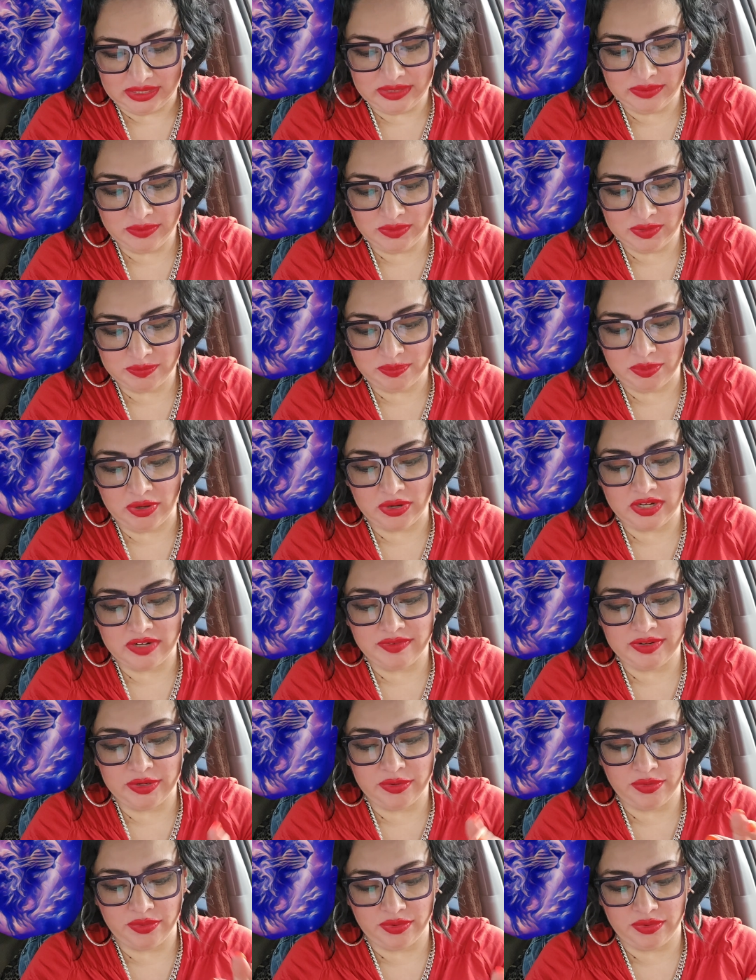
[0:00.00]
He was part
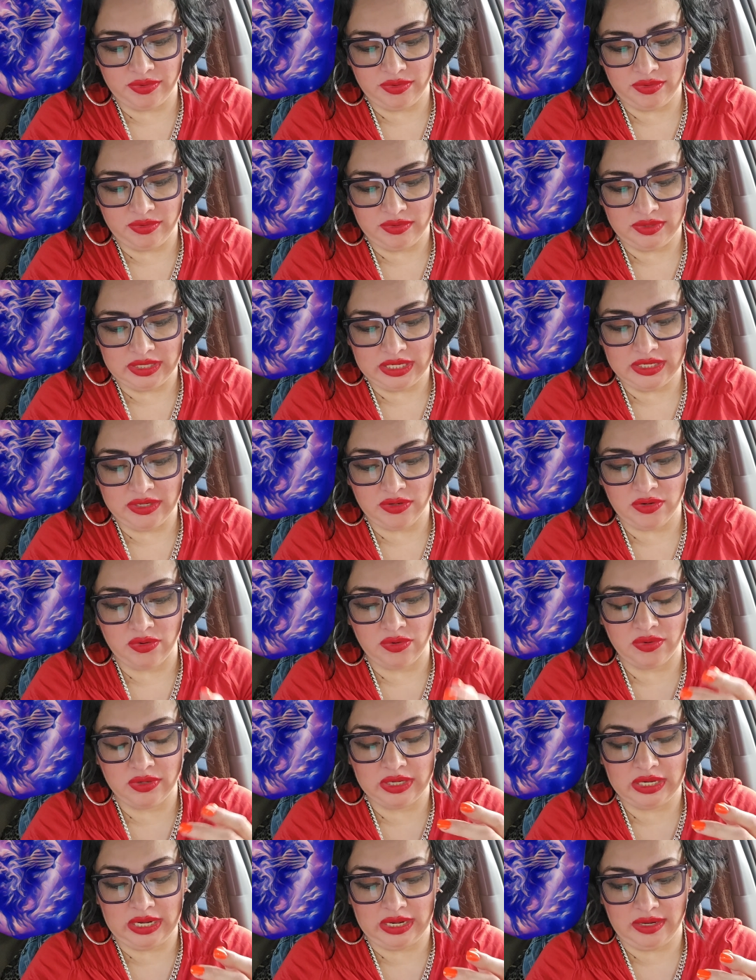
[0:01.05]
of a crew in a
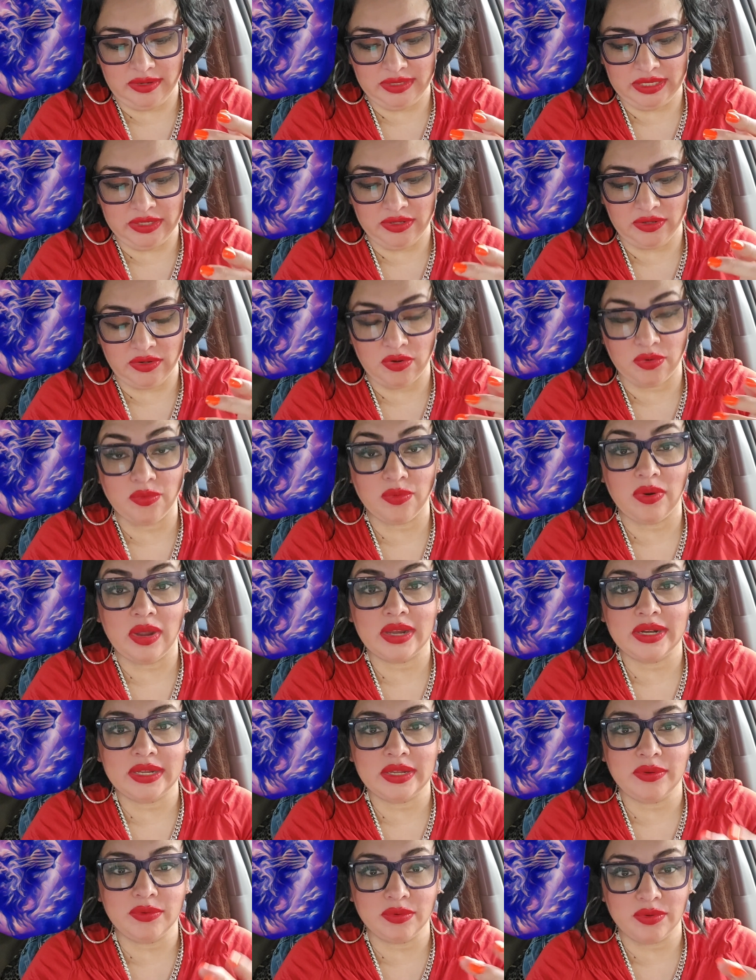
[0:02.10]

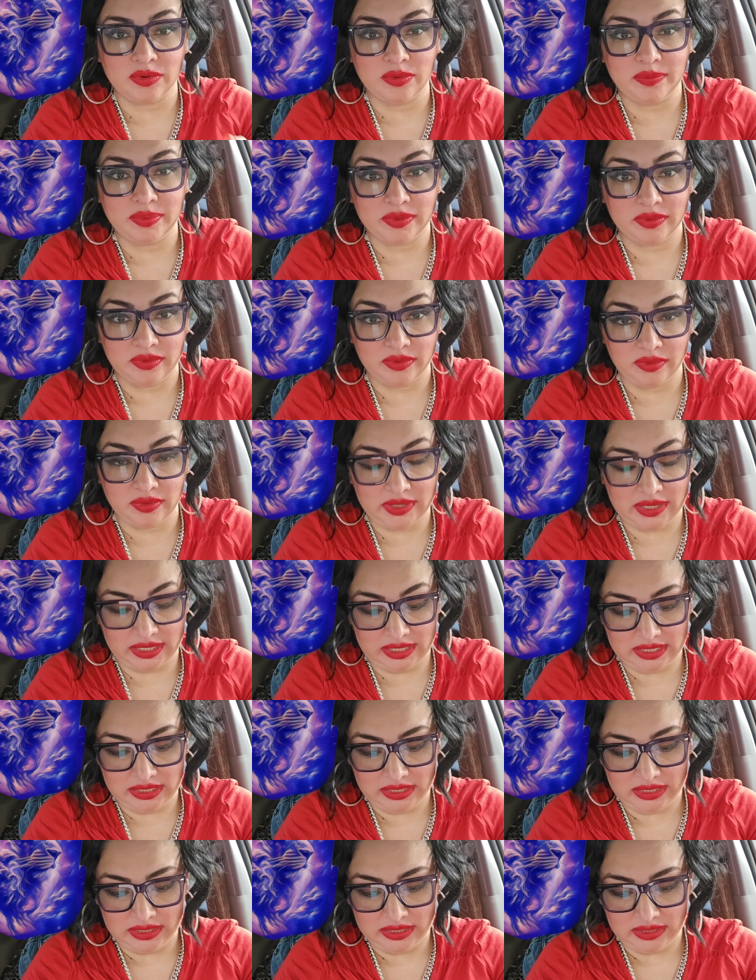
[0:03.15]
karate group,
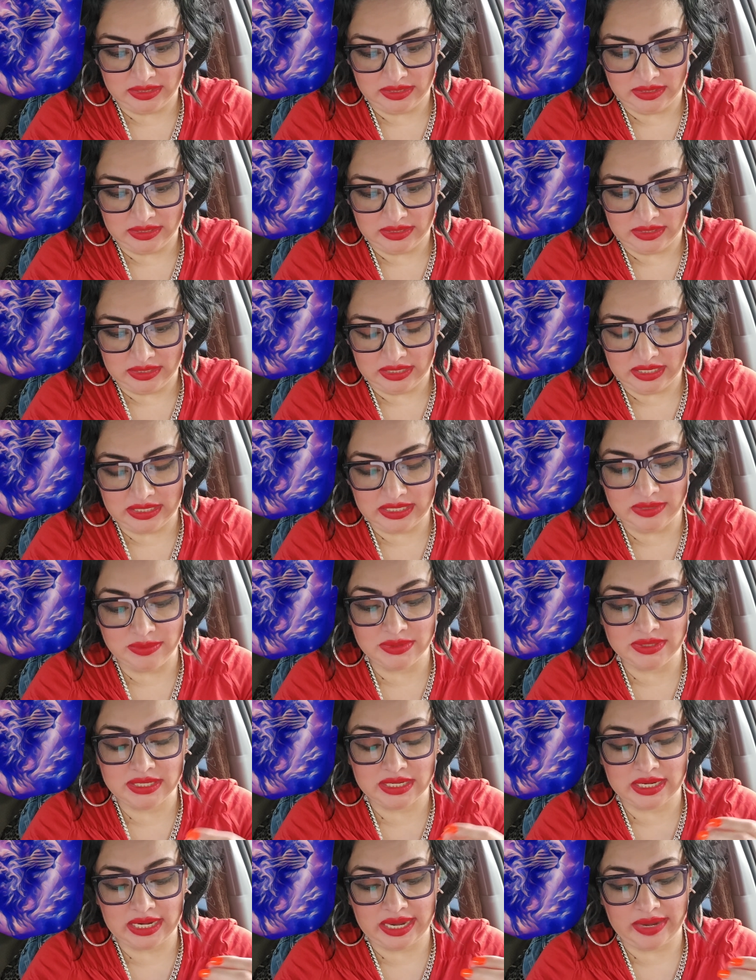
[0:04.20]
okay, and he
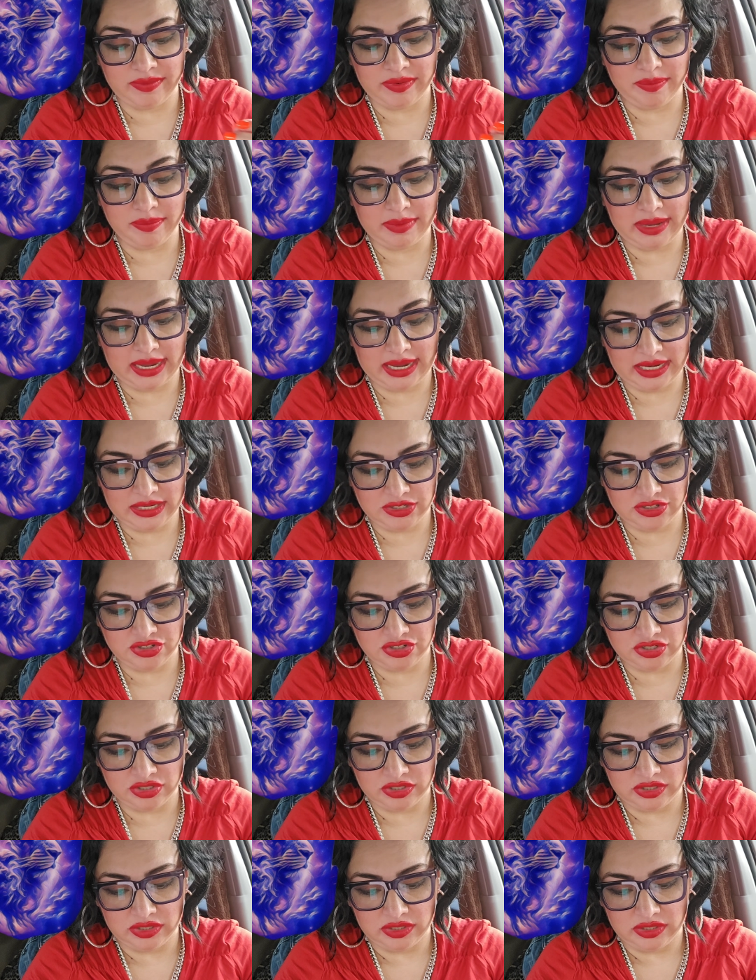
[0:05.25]
was going to have a
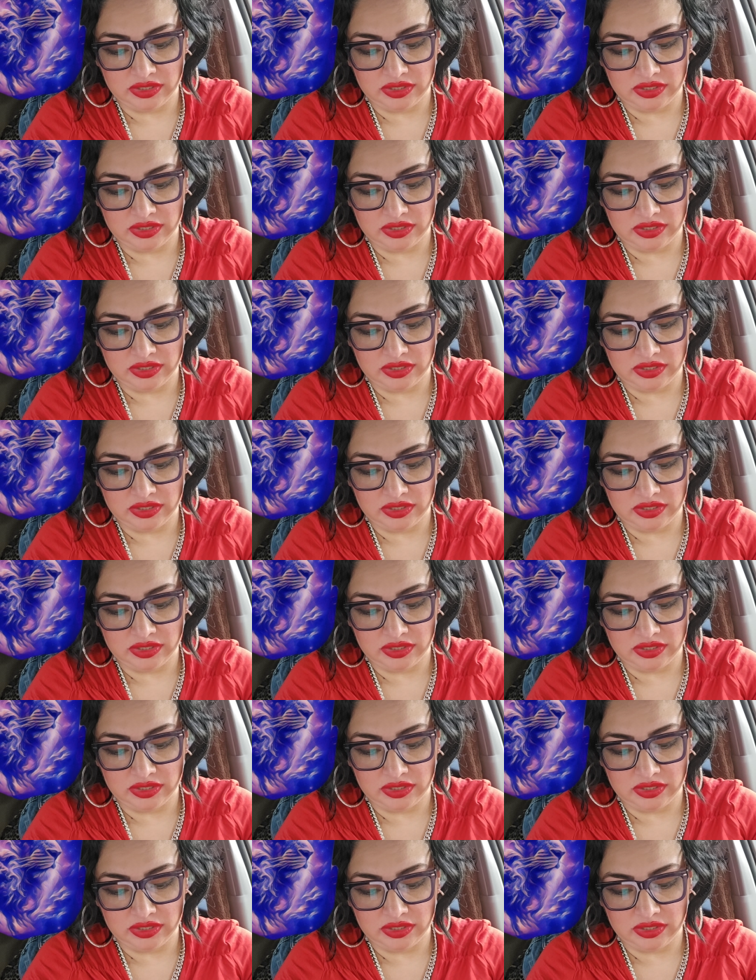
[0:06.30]
match.